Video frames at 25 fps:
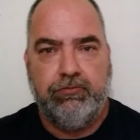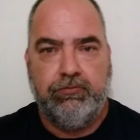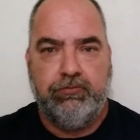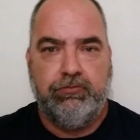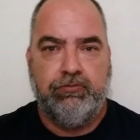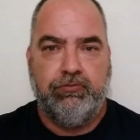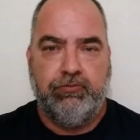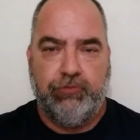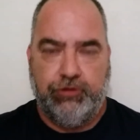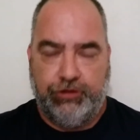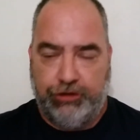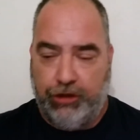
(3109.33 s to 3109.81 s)

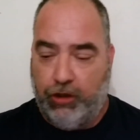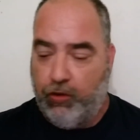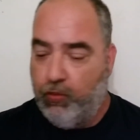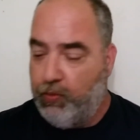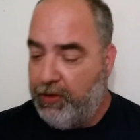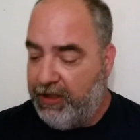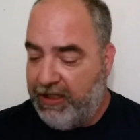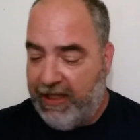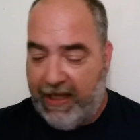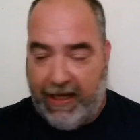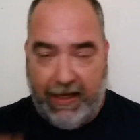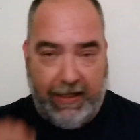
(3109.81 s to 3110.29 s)
So we
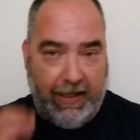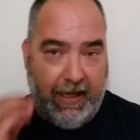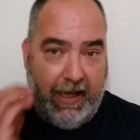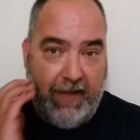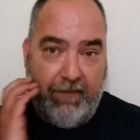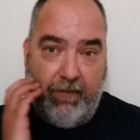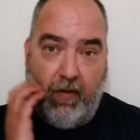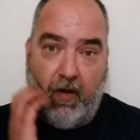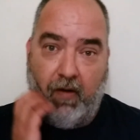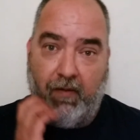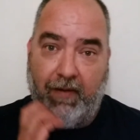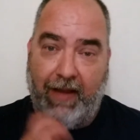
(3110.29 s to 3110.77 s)
can't have
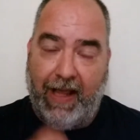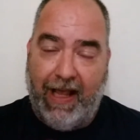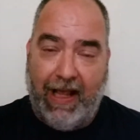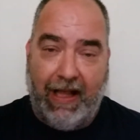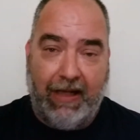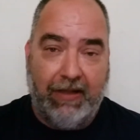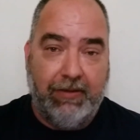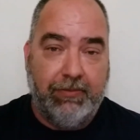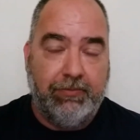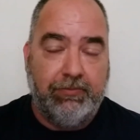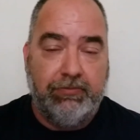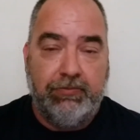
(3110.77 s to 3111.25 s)
all that.
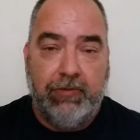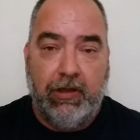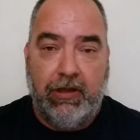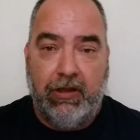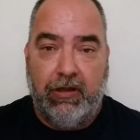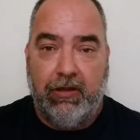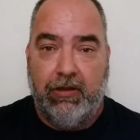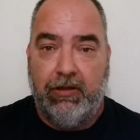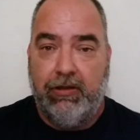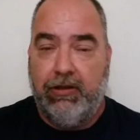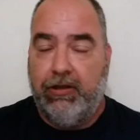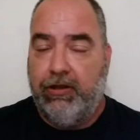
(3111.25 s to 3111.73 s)

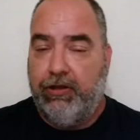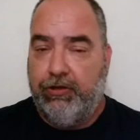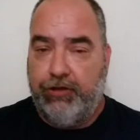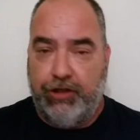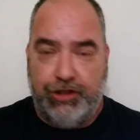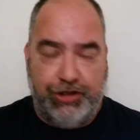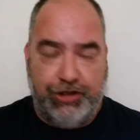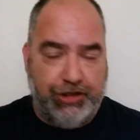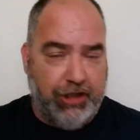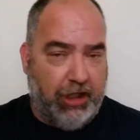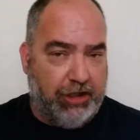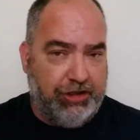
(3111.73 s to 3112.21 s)
The
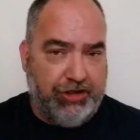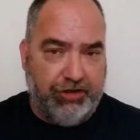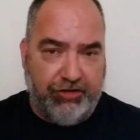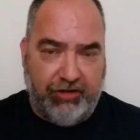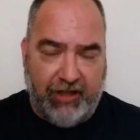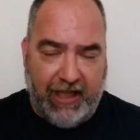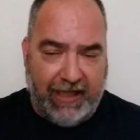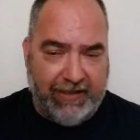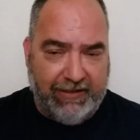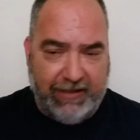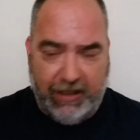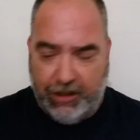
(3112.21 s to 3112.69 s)
judges
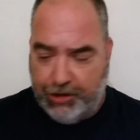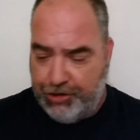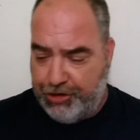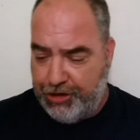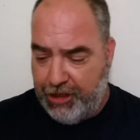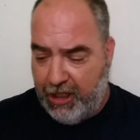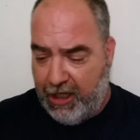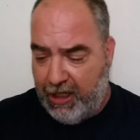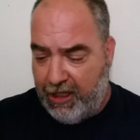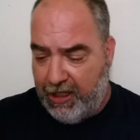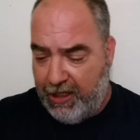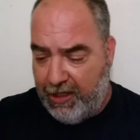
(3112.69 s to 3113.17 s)
like their
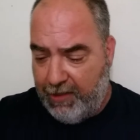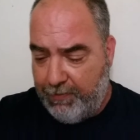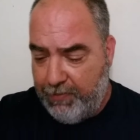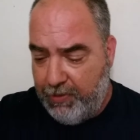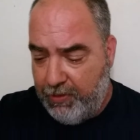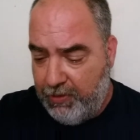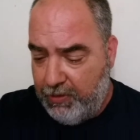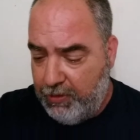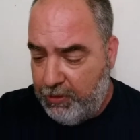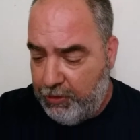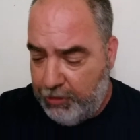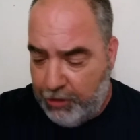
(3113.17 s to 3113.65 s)
job.
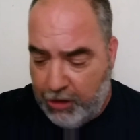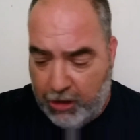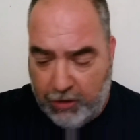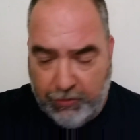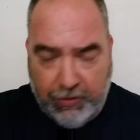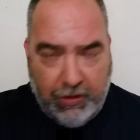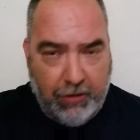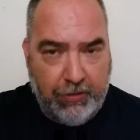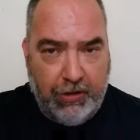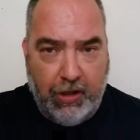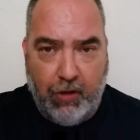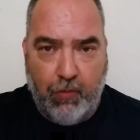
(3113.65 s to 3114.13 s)

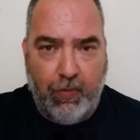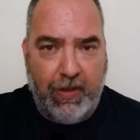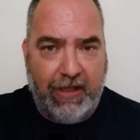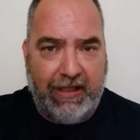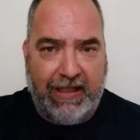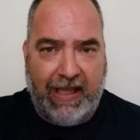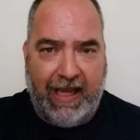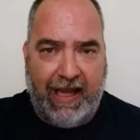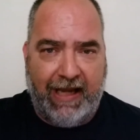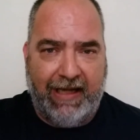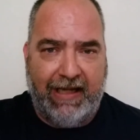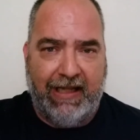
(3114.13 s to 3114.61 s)
No. We
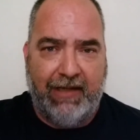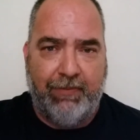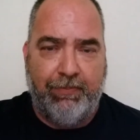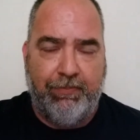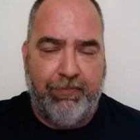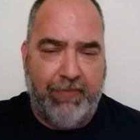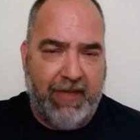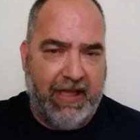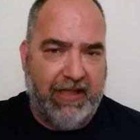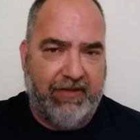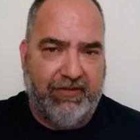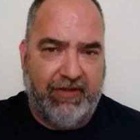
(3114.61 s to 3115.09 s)
can't
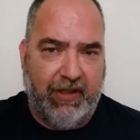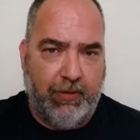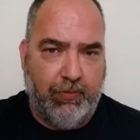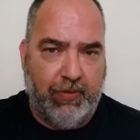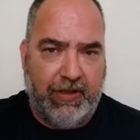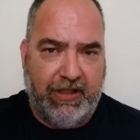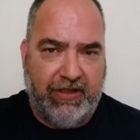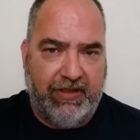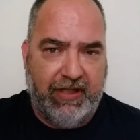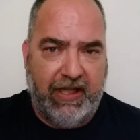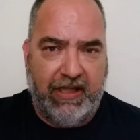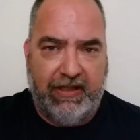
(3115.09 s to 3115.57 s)
admit that
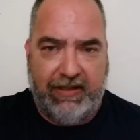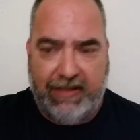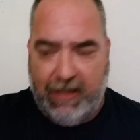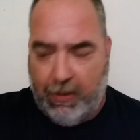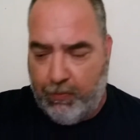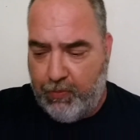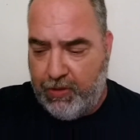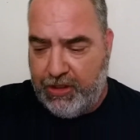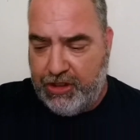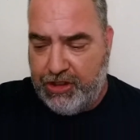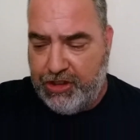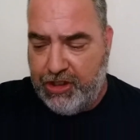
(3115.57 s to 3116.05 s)
we
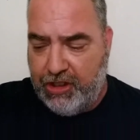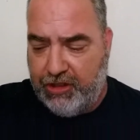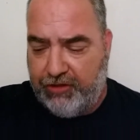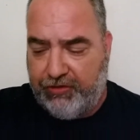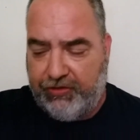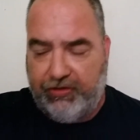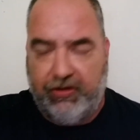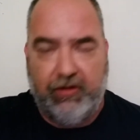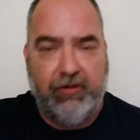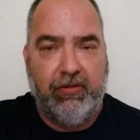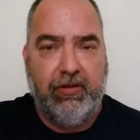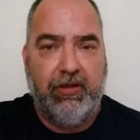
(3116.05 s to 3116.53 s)
just
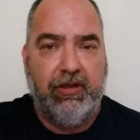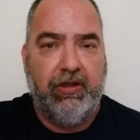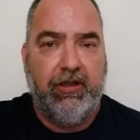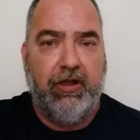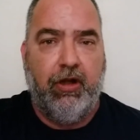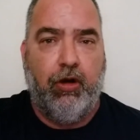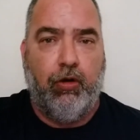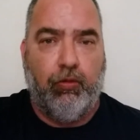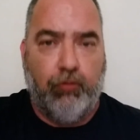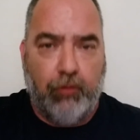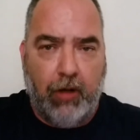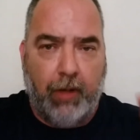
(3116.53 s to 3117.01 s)

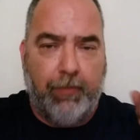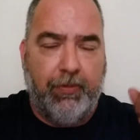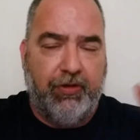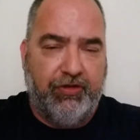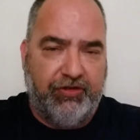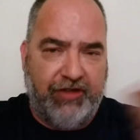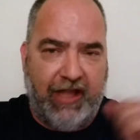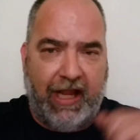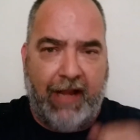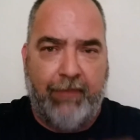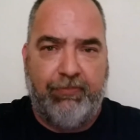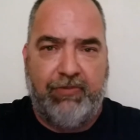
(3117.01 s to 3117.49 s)
rubber
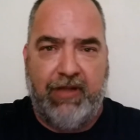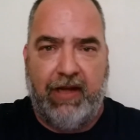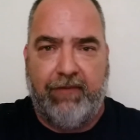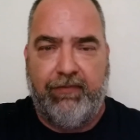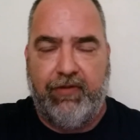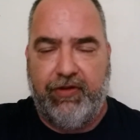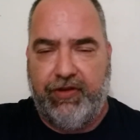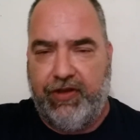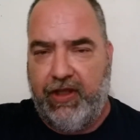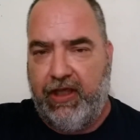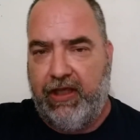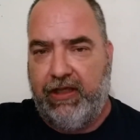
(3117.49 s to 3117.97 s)
stamped
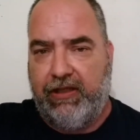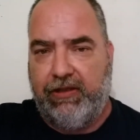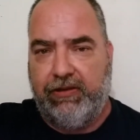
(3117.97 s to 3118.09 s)
everything.